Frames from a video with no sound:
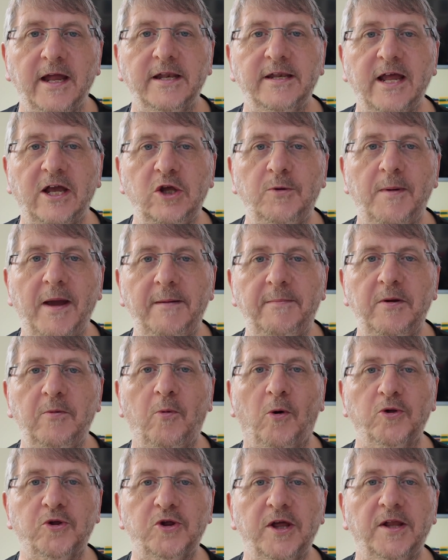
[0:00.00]
Now you may be
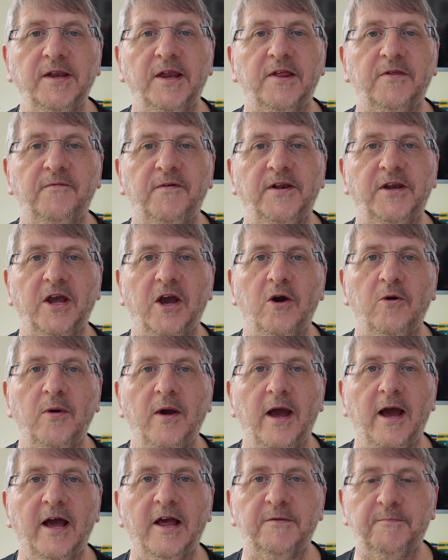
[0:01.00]
watching this video
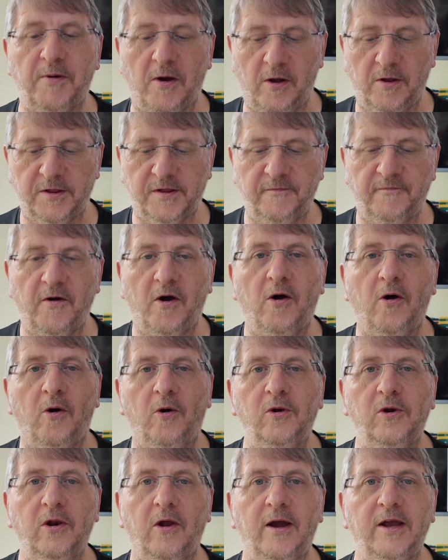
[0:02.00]
as part of our
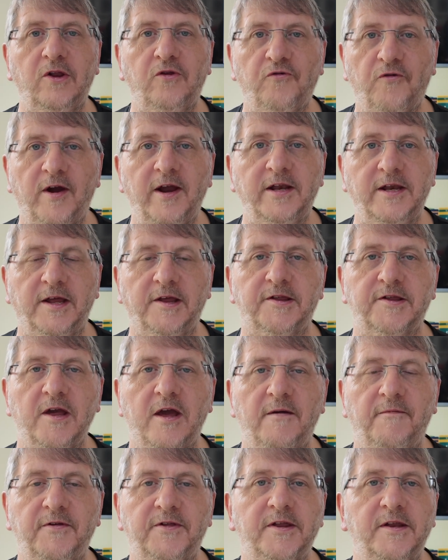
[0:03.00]
online training
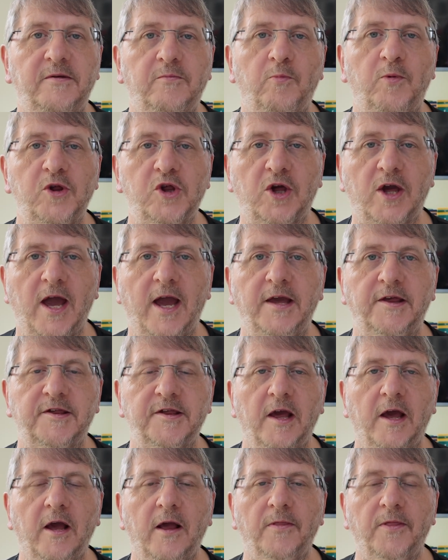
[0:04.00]
service, in which
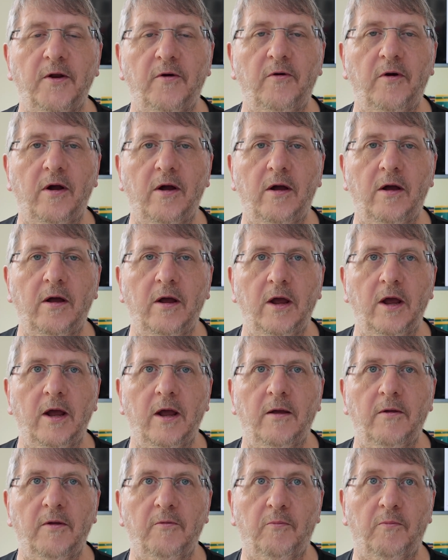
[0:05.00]
case there are
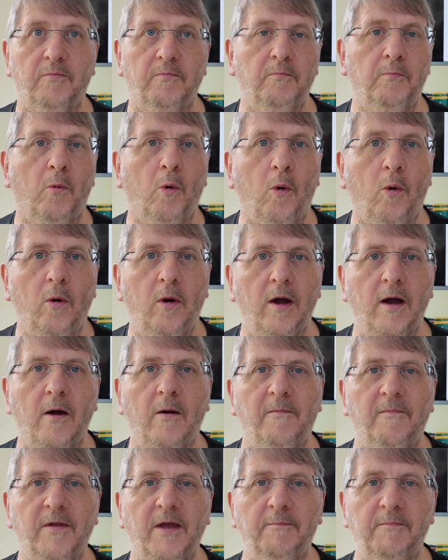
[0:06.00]
more
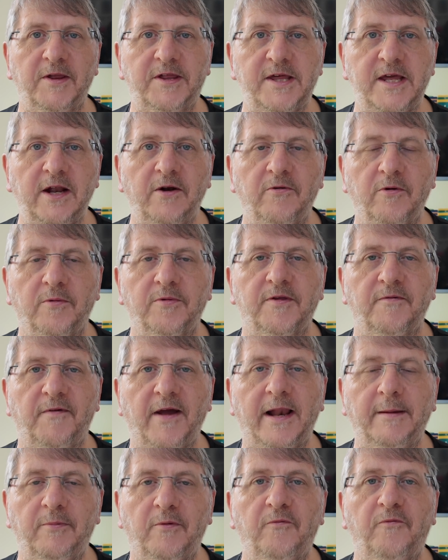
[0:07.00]
materials
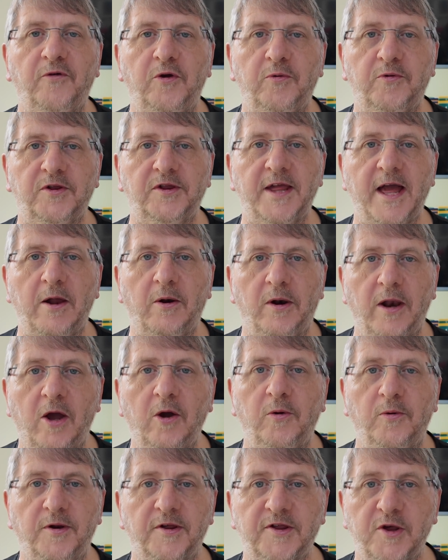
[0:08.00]
available for you to
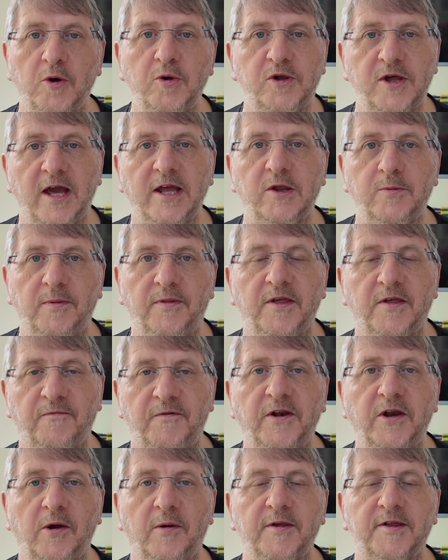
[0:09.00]
download associated with this
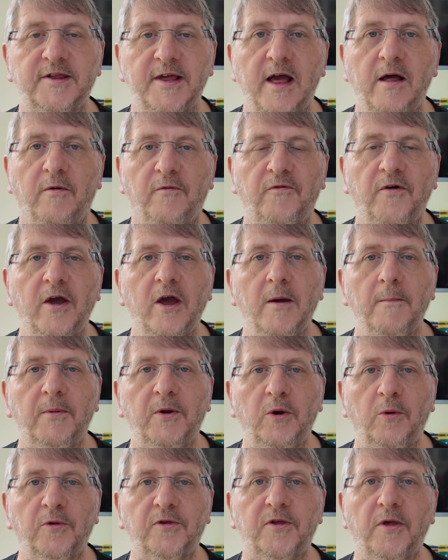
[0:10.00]
video itself,
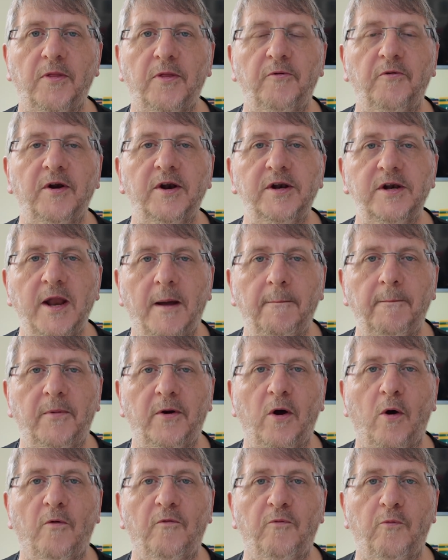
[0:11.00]
but also there are a
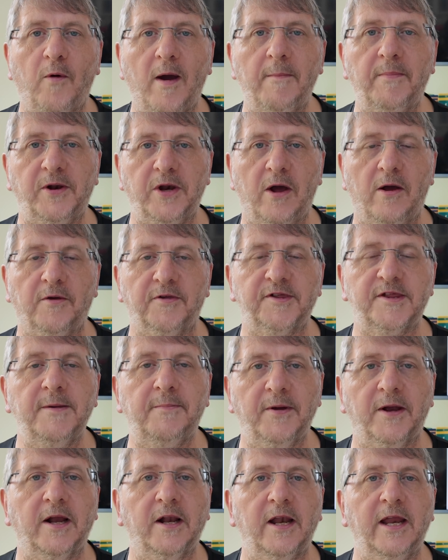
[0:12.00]
number of webinars,
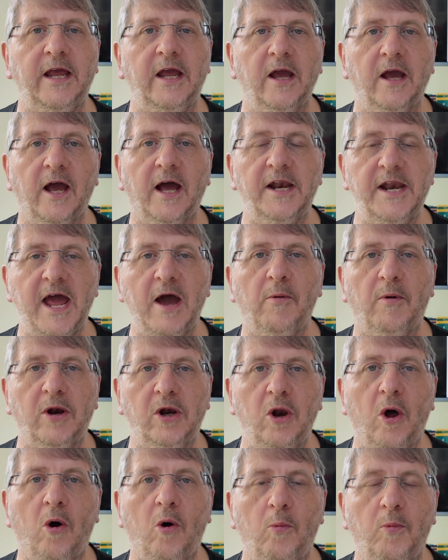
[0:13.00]
typically an hour
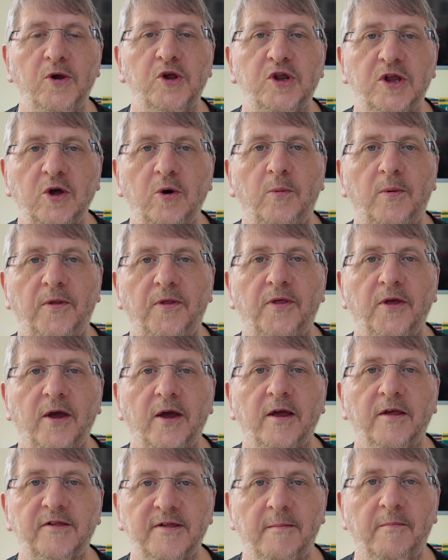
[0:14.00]
long, which deal with
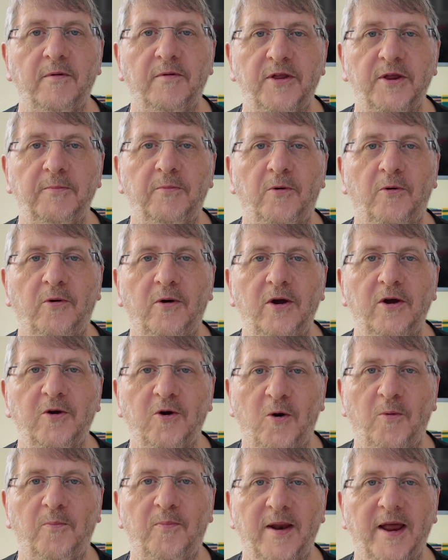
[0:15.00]
some of the more
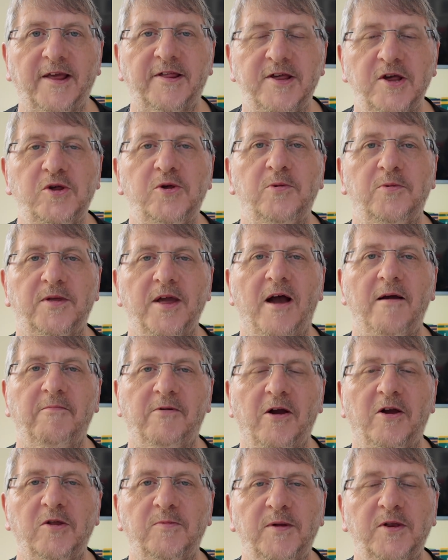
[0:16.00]
complex issues that I'm
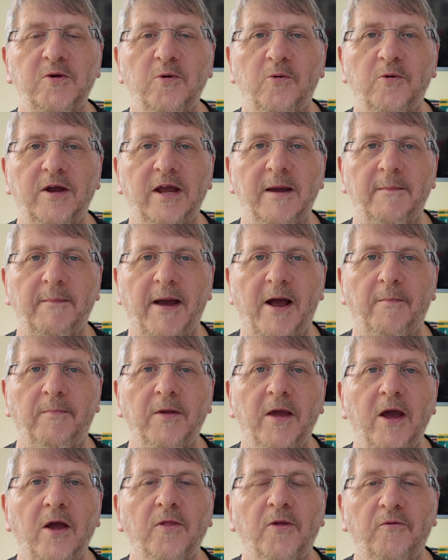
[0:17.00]
going to be talking about.
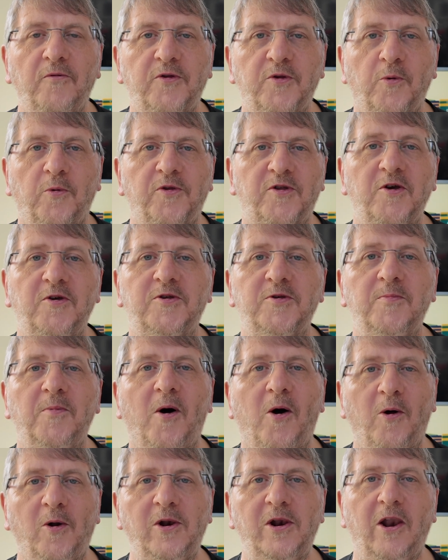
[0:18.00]
There is also some
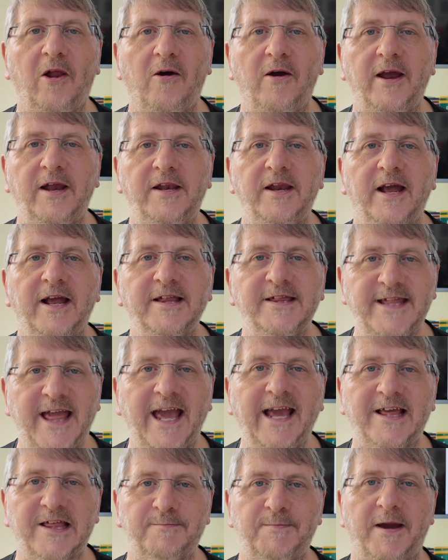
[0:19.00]
online
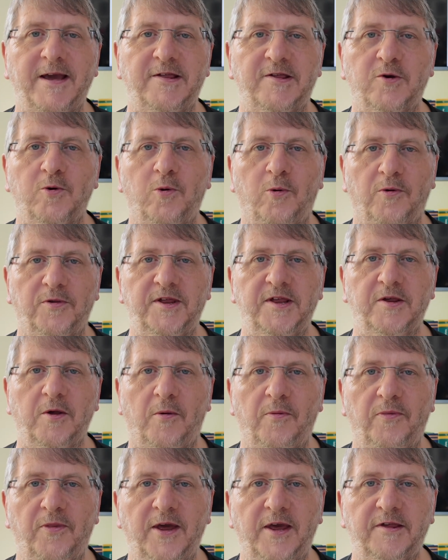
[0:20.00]
text-based courses
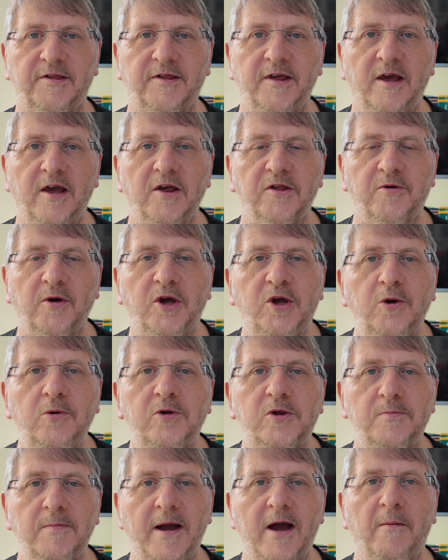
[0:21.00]
on this, so a
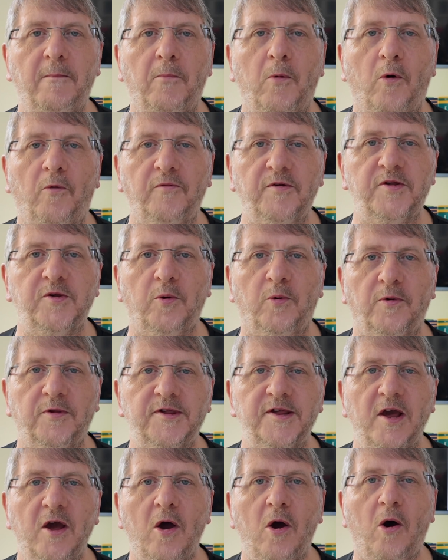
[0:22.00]
huge amount more
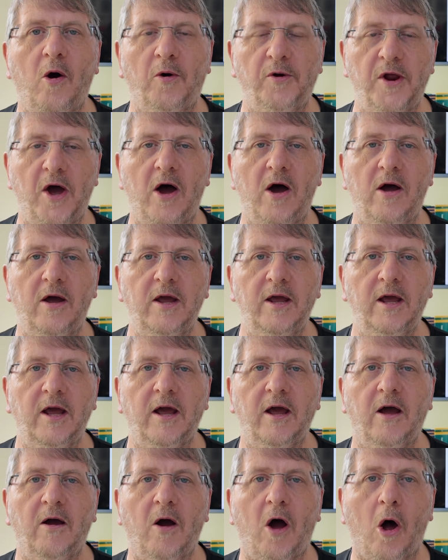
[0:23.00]
resource on our
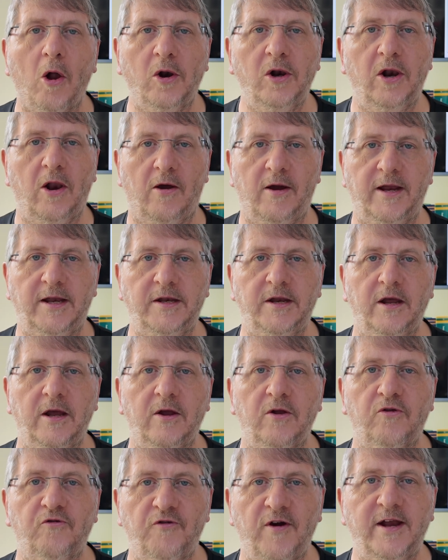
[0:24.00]
online
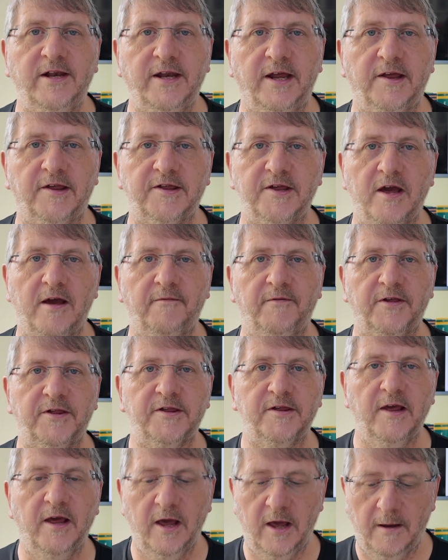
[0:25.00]
training
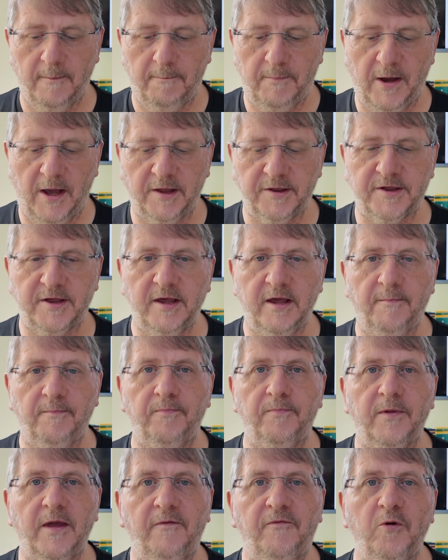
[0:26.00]
service. But
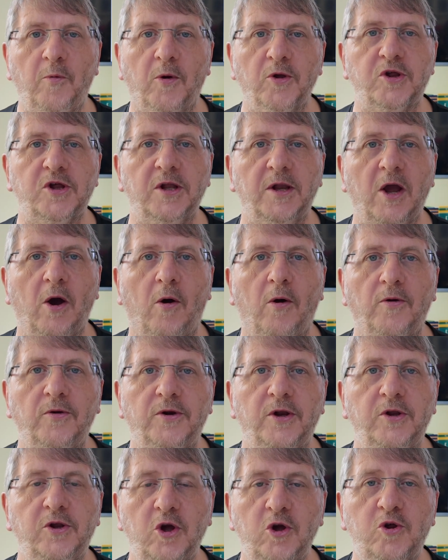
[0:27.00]
if you're watching it
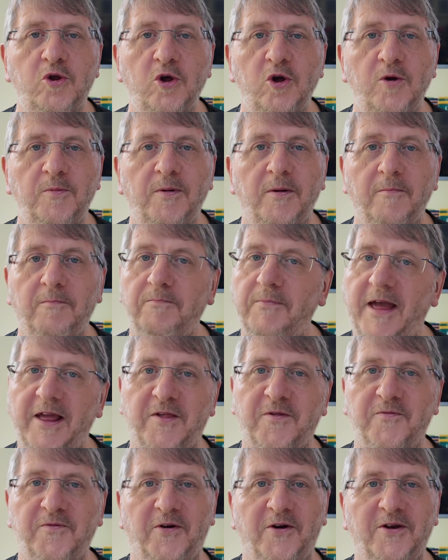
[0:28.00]
on YouTube,
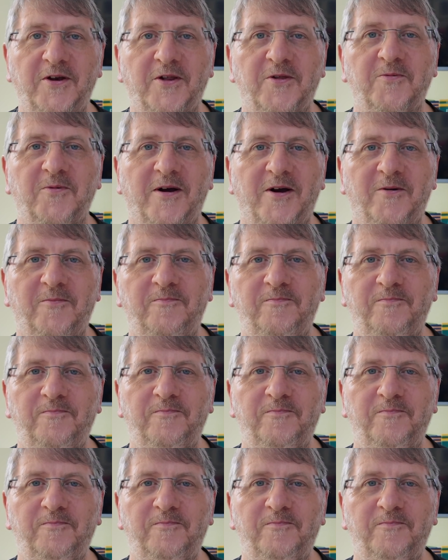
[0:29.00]
that's fine as well.